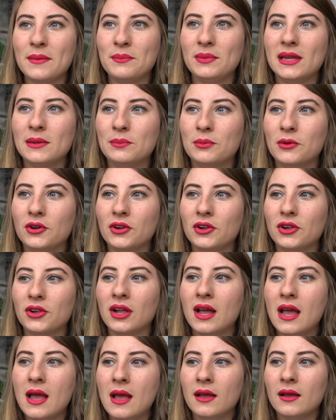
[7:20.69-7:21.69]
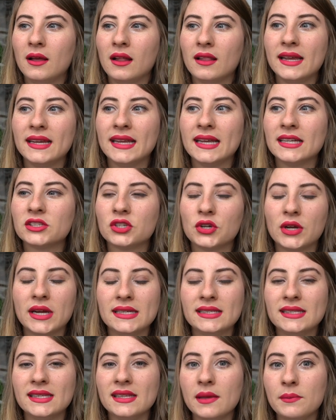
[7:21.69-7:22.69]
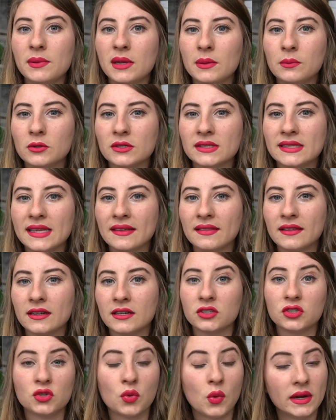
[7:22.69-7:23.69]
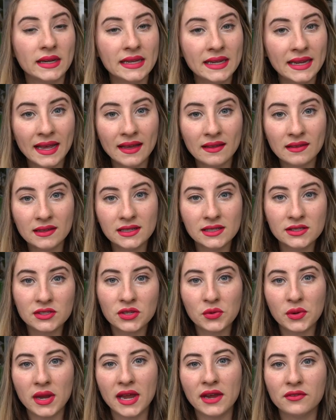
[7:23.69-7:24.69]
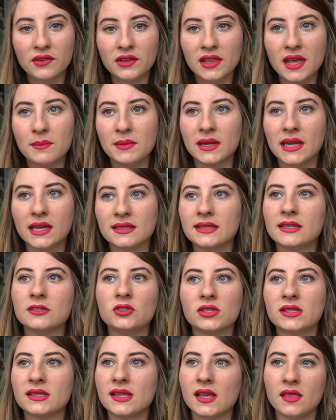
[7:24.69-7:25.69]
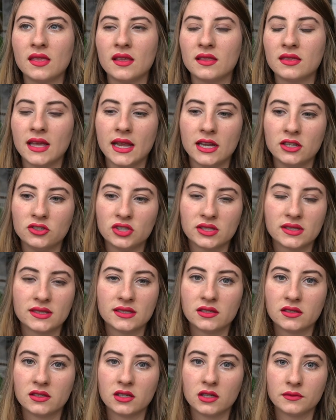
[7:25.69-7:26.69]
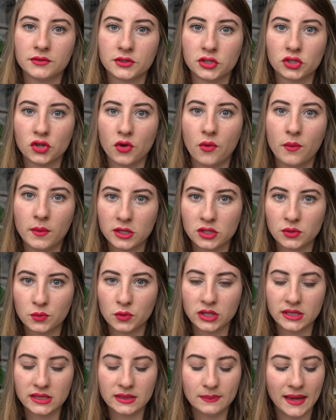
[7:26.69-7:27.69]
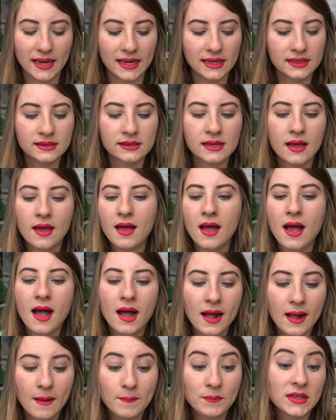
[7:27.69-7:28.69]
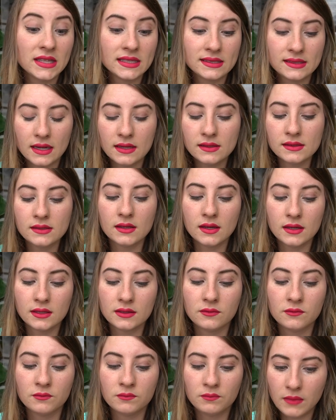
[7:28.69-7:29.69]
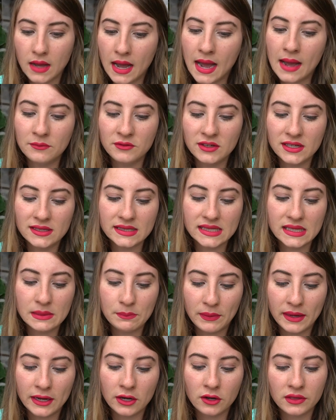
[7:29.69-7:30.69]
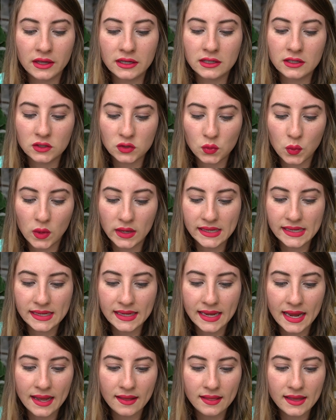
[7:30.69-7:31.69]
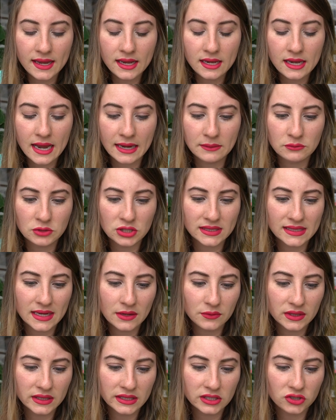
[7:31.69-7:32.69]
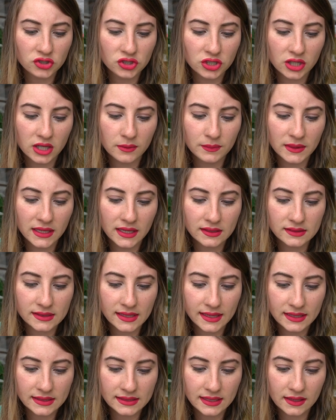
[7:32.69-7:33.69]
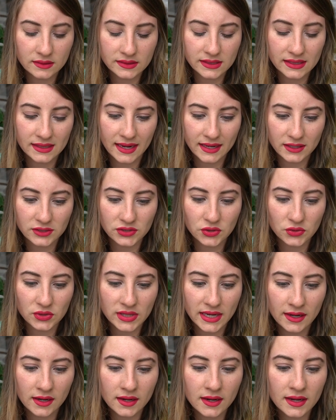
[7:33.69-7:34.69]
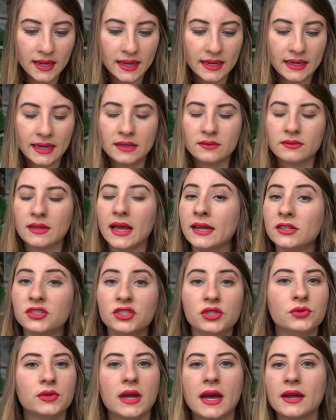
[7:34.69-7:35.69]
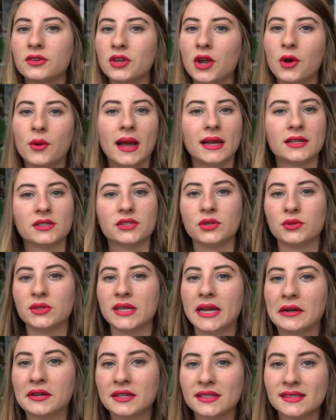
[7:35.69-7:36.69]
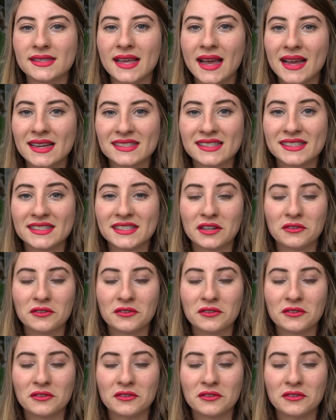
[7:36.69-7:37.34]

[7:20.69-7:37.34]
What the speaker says: that people... Like, it's crazy that people say that a 20-gallon is okay for them because I just think that they just deserve so much more space. This does look obviously bigger than a 20-gallon. I'm just not really sure because I can tell it's an Exoterra, and I do not know Exoterra sizes,